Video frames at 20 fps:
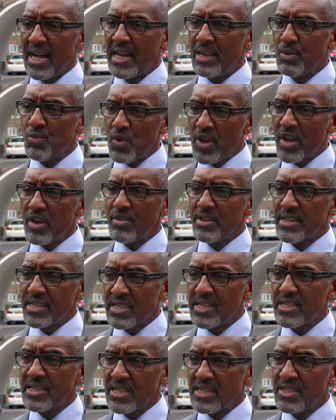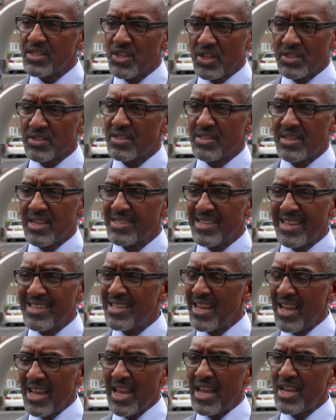And where he sees injustices, he's,
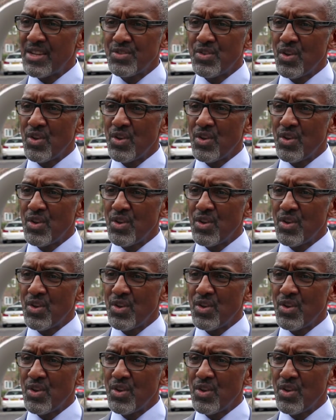he's